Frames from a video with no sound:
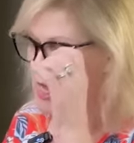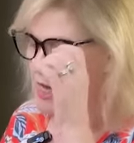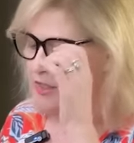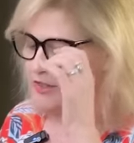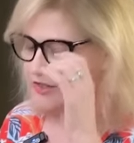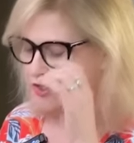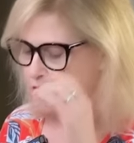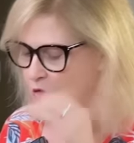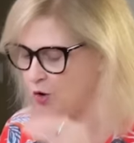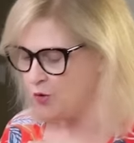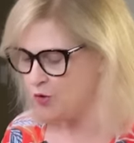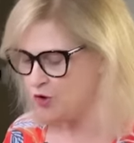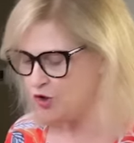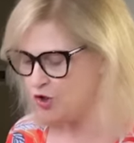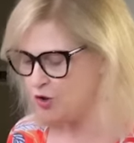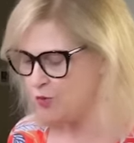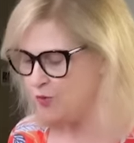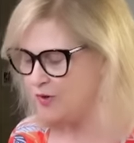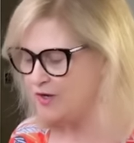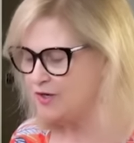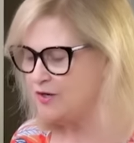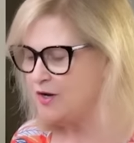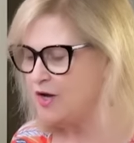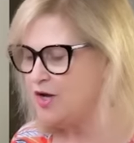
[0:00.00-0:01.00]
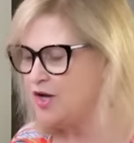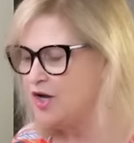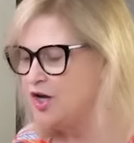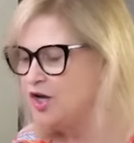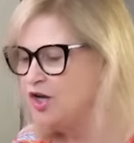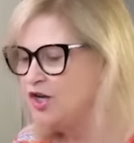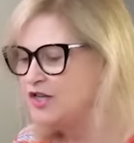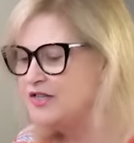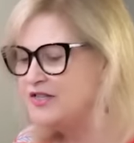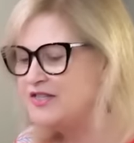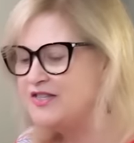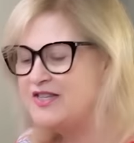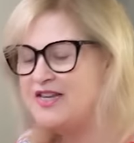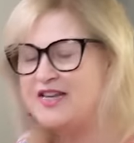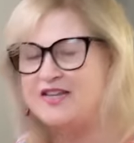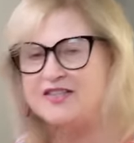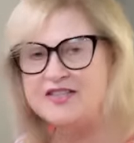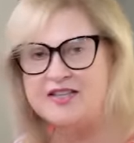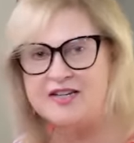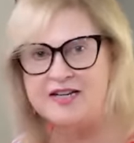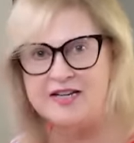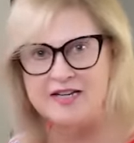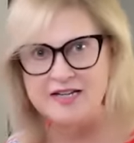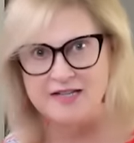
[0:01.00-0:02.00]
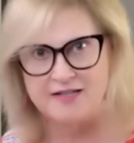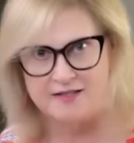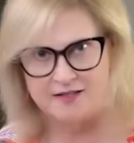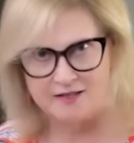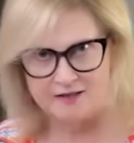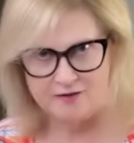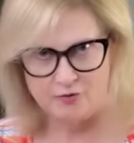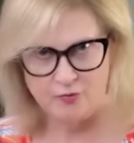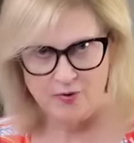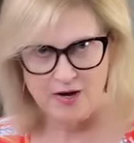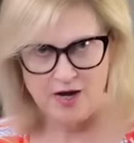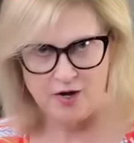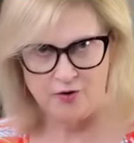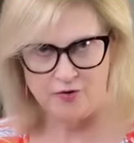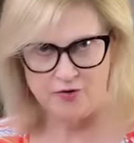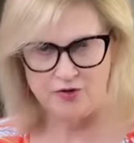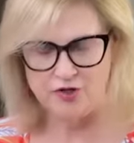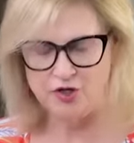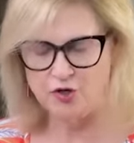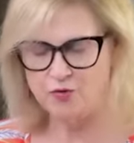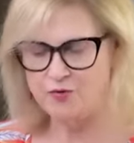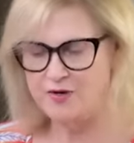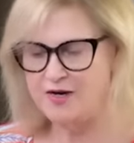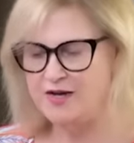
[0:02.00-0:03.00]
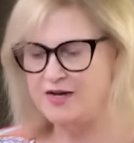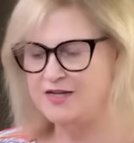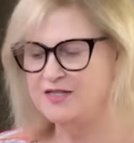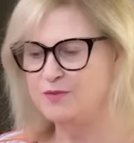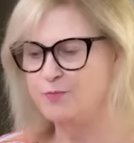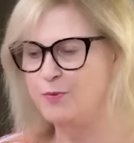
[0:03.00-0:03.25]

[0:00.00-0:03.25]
So you would season it 300 degrees,